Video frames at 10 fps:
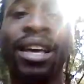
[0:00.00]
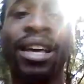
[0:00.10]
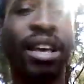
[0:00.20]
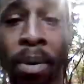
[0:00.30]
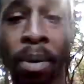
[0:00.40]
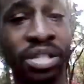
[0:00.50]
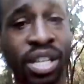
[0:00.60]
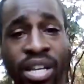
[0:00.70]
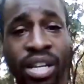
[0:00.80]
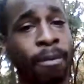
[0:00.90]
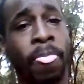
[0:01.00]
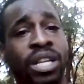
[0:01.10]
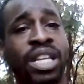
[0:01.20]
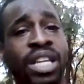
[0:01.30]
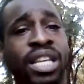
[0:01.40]
is a person to
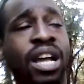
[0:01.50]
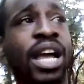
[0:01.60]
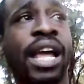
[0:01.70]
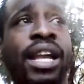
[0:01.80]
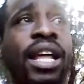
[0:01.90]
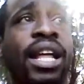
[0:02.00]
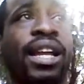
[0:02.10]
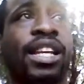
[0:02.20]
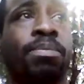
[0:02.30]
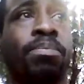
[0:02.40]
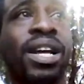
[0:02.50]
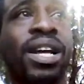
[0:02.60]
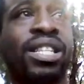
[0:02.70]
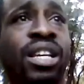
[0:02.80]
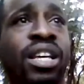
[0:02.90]
sit there and express
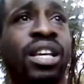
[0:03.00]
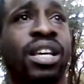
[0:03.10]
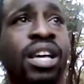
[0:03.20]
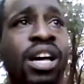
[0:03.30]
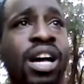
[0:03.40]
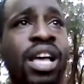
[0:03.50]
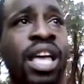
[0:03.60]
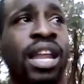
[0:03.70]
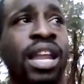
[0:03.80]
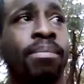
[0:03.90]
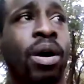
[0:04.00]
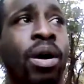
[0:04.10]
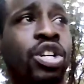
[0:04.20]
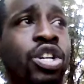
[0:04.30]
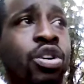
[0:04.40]
an
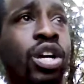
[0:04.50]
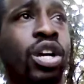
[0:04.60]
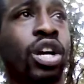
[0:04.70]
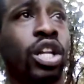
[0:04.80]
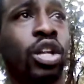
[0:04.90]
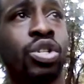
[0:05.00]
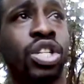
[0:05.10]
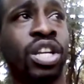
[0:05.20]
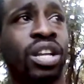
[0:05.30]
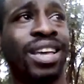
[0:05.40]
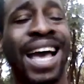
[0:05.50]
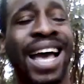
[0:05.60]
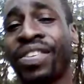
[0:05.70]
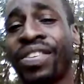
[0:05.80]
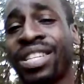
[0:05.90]
emotional conclusion as if it's a
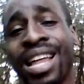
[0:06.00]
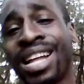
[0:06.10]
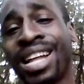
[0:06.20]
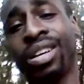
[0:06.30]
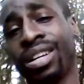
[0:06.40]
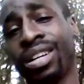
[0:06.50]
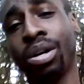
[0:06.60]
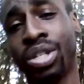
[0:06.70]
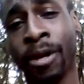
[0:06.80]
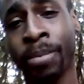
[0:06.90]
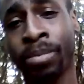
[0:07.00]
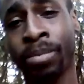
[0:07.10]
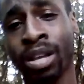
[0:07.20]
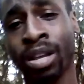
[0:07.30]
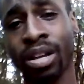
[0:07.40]
logical conclusion.
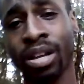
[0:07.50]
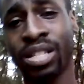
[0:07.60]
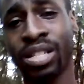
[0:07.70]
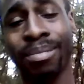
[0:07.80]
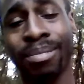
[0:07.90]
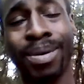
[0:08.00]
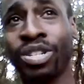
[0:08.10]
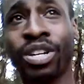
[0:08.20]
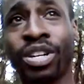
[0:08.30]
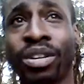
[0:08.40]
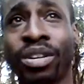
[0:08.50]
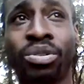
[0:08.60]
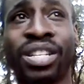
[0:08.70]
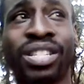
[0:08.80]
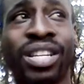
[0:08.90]
Because an emotional conclusion
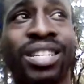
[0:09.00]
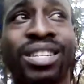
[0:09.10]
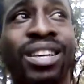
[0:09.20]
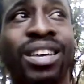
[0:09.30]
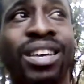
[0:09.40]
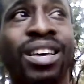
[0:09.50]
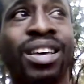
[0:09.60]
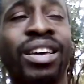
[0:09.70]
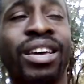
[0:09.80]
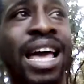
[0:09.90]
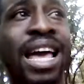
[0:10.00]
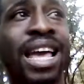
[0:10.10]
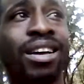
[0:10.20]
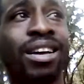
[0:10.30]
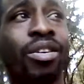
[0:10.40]
is like,
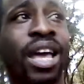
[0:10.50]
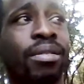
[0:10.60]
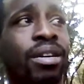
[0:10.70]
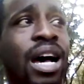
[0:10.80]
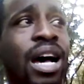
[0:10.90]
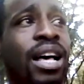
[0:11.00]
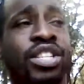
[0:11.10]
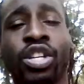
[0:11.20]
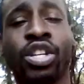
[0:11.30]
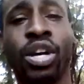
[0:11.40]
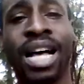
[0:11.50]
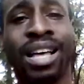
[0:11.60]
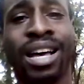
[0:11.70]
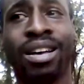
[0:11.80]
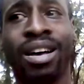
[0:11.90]
okay, I
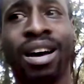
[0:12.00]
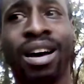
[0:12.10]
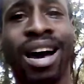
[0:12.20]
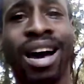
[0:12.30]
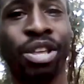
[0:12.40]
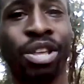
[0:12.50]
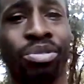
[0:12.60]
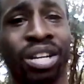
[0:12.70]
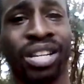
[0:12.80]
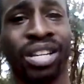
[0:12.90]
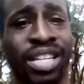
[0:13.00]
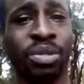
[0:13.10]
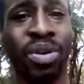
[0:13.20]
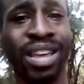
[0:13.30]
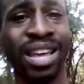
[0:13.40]
think you took this way,
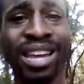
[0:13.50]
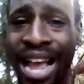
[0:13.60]
and now I got an